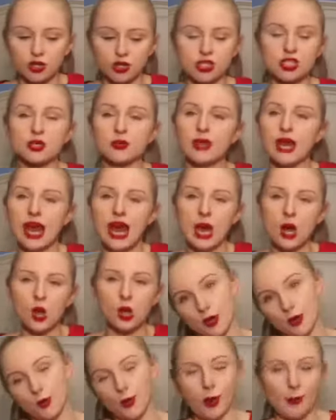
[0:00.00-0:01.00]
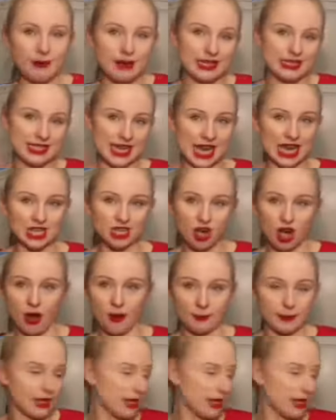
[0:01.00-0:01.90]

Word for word: So now, what my dad got